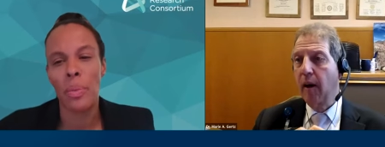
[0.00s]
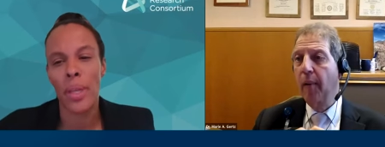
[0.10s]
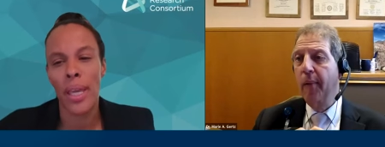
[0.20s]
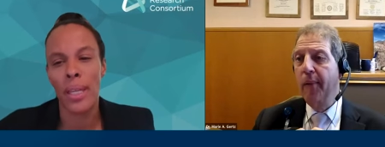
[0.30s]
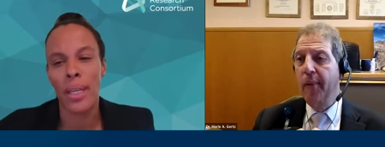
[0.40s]

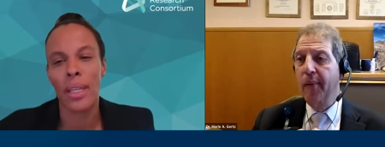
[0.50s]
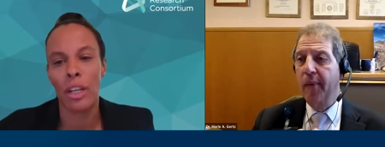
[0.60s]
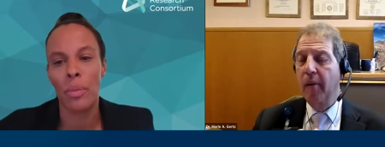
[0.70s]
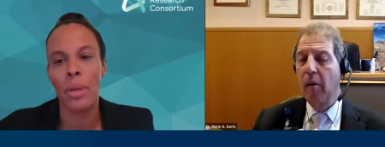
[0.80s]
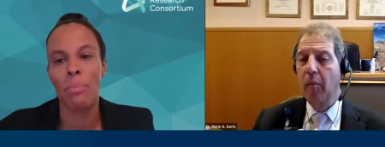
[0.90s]
Speaker 1: explain a
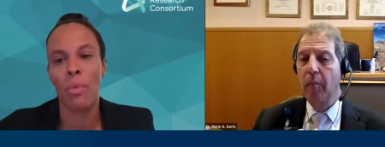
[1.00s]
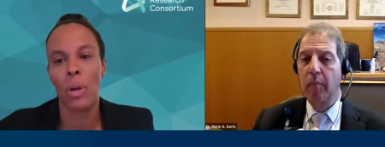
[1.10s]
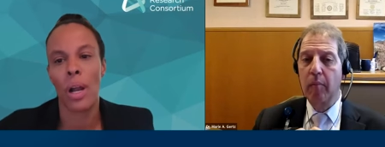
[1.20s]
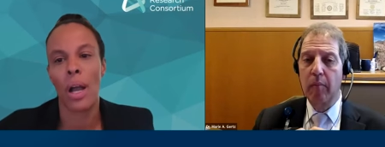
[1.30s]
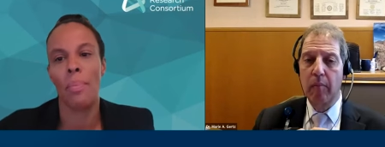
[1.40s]
little bit
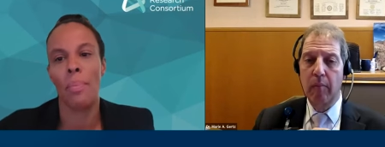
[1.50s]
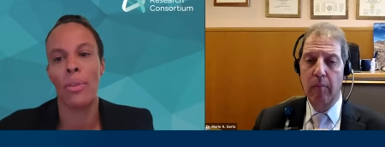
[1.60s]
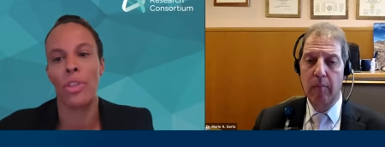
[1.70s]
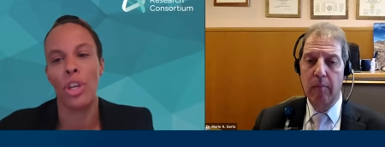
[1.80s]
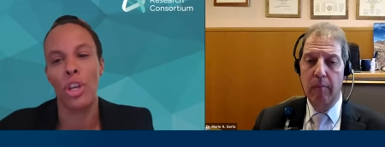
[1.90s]
more
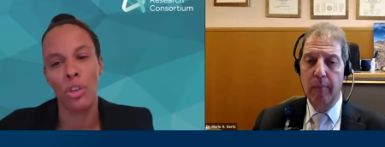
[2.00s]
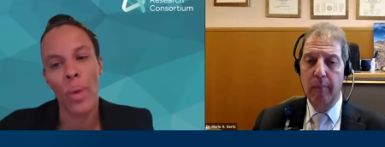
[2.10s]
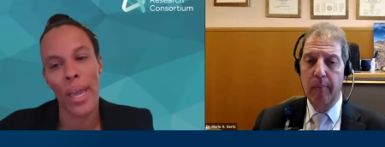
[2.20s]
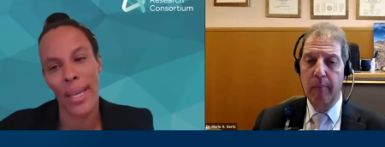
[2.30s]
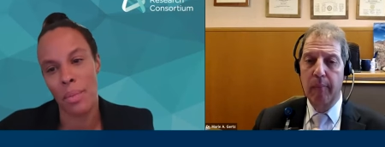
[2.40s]
about the
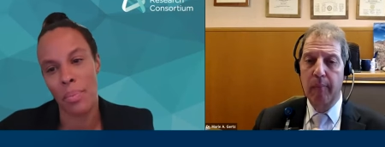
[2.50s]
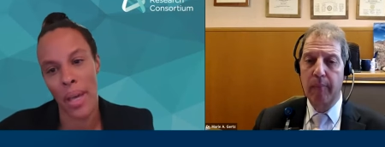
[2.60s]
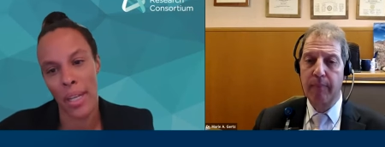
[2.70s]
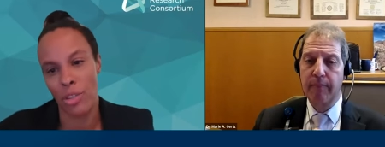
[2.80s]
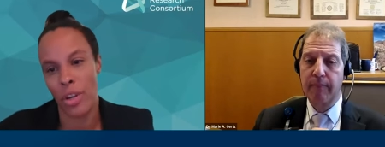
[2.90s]
new
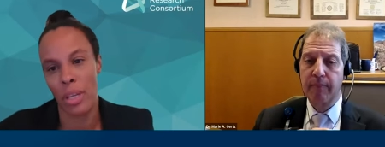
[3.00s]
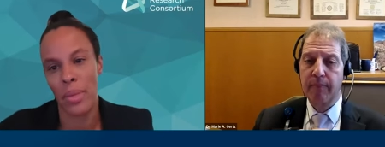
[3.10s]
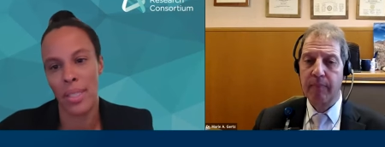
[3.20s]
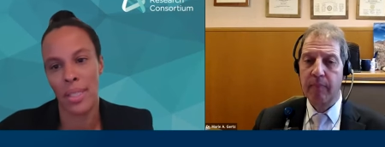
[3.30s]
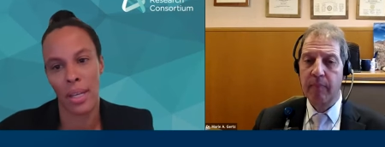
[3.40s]
antibody
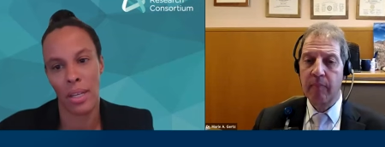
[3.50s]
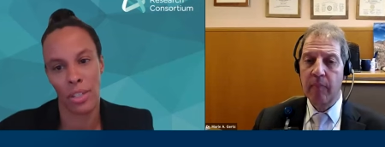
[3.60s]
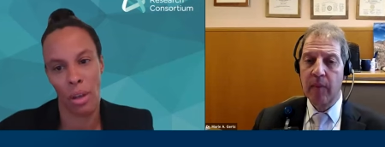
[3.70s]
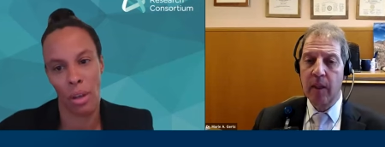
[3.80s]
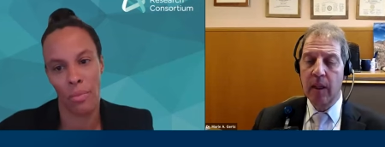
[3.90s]
treatments that
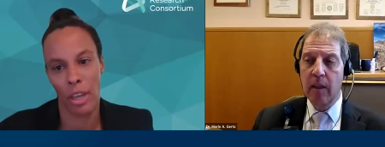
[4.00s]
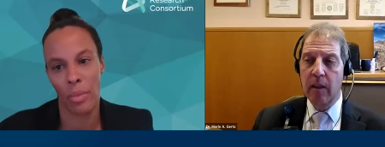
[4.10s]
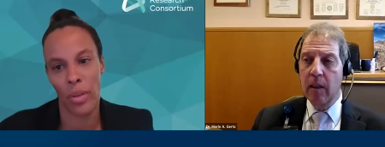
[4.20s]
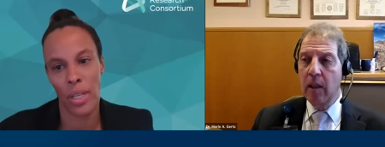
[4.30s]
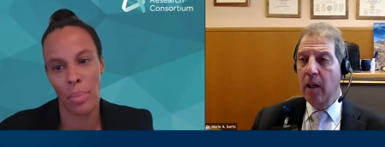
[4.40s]
dissolve
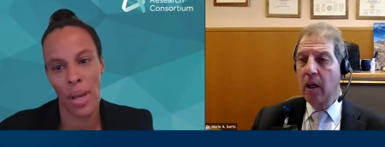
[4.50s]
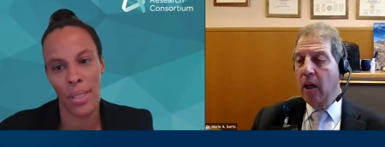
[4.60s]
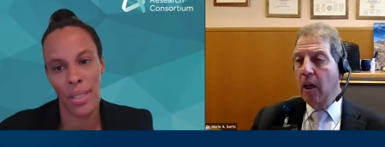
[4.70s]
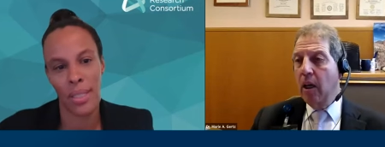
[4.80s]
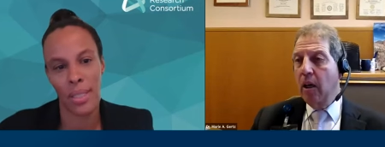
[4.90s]
amyloid
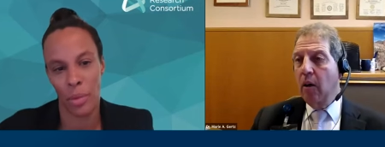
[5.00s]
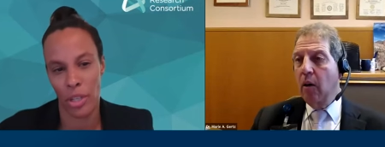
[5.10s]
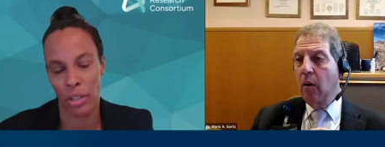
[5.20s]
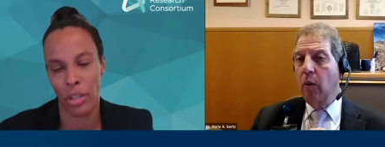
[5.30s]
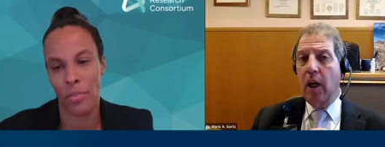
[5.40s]
deposits,
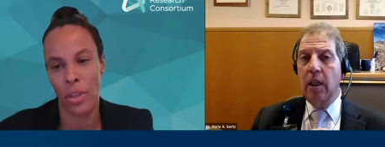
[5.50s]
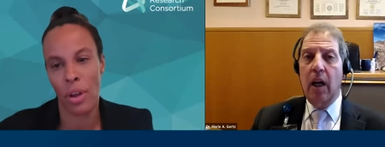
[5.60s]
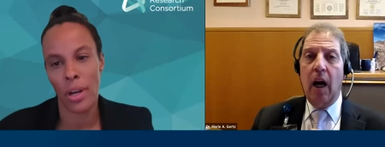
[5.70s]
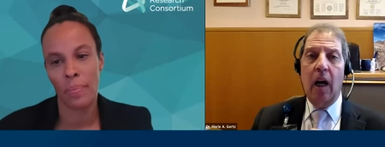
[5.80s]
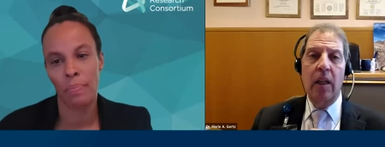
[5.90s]
particularly? Well,
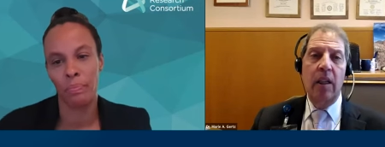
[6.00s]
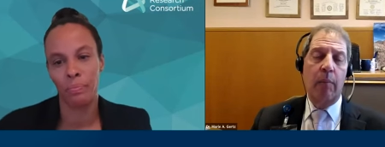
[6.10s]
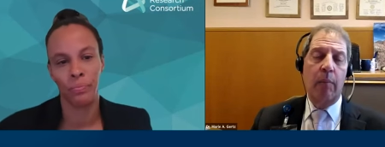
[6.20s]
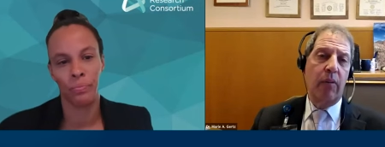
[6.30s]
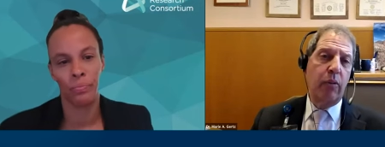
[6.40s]
Speaker 2: a,
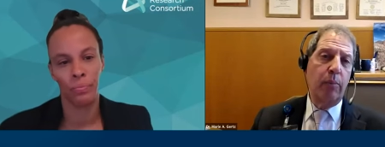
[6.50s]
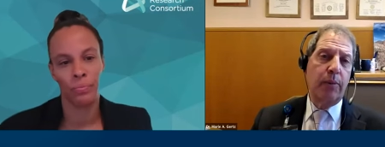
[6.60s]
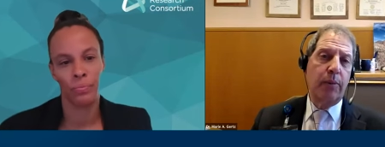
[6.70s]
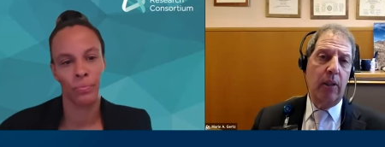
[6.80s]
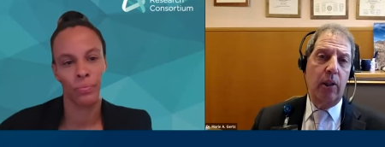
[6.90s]
number of groups
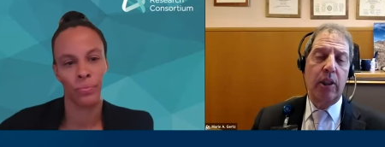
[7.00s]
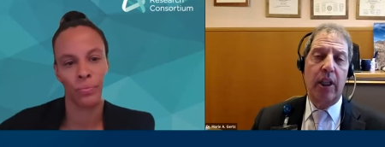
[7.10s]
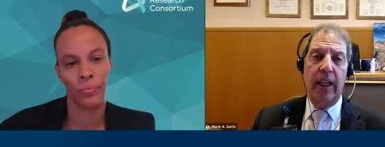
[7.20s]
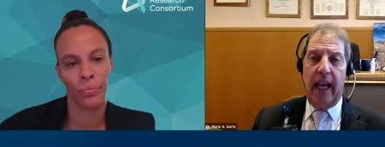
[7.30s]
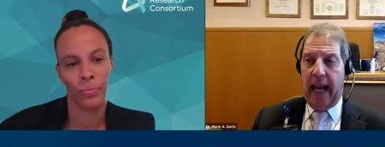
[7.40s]
are
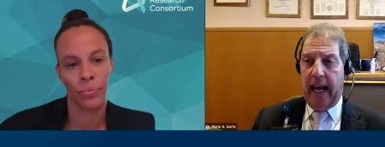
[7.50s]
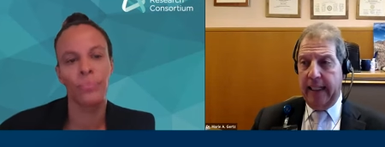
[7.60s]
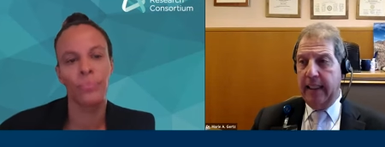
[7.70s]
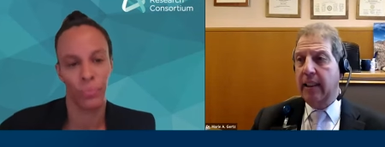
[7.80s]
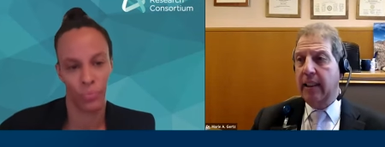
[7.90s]
looking at
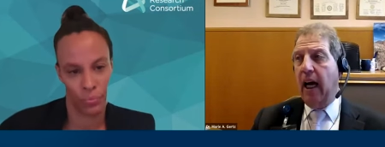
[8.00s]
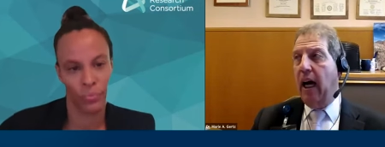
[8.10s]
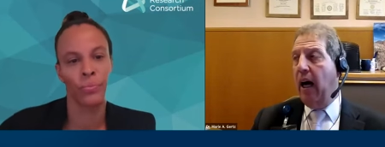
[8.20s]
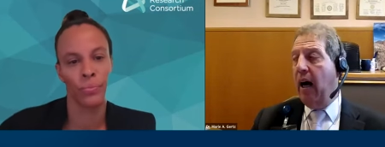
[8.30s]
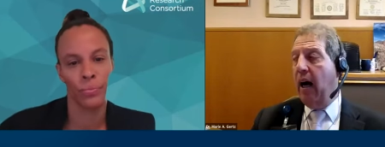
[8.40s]
it.
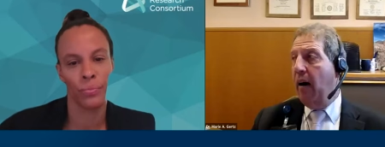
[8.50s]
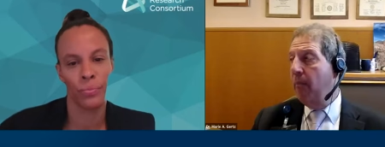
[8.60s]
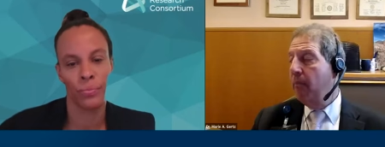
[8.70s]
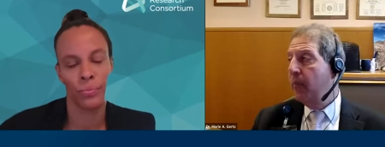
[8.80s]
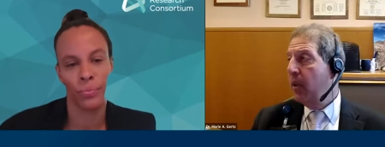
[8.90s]

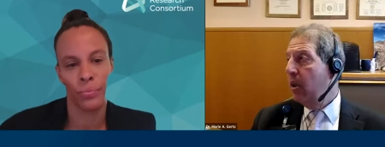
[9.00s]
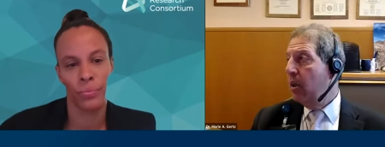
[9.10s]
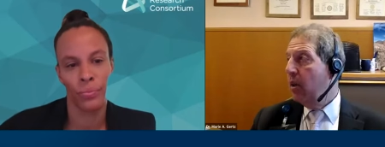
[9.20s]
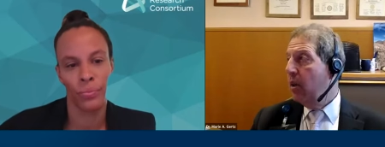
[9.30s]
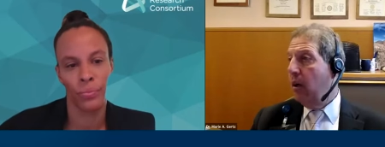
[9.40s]
Um,
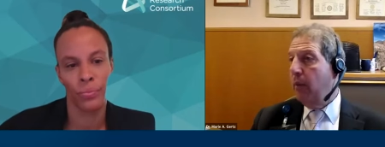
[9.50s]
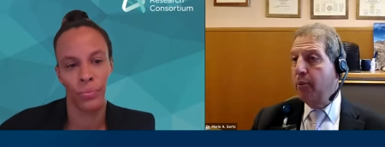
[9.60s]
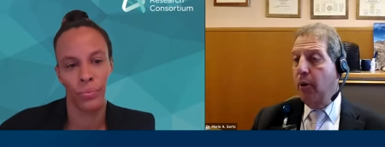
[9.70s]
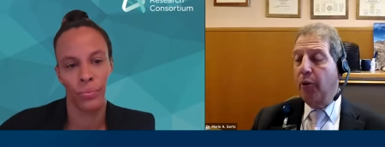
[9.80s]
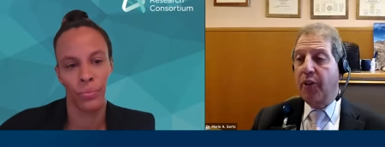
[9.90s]
uh,
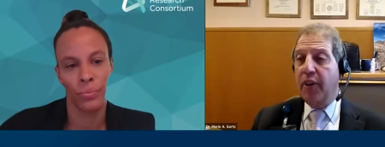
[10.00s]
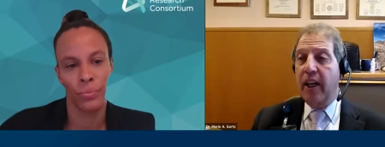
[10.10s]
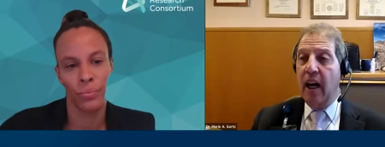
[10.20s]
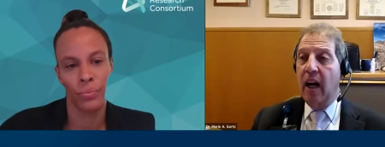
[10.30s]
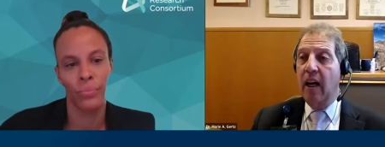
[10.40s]

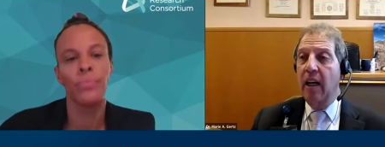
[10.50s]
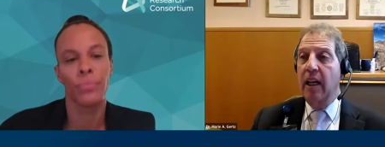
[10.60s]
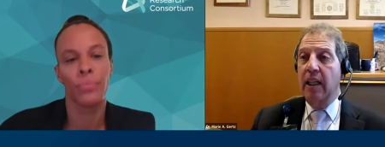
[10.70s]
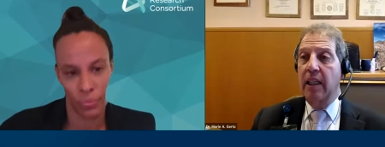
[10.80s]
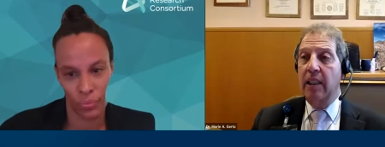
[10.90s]
Prothena
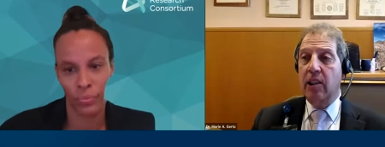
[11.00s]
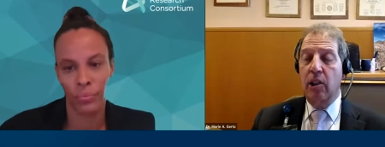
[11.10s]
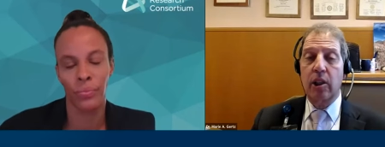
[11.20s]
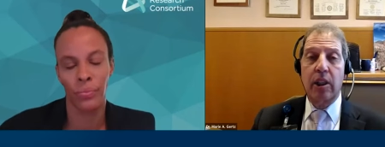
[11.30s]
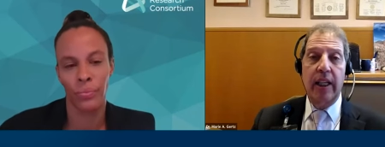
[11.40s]
is mm-hmm.
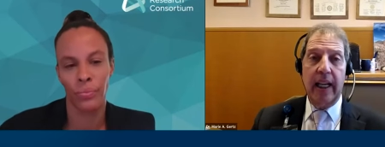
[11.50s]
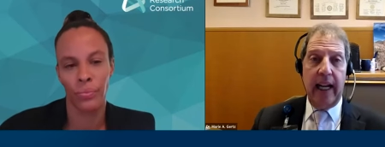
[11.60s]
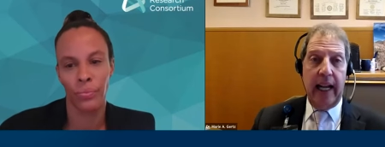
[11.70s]
looking at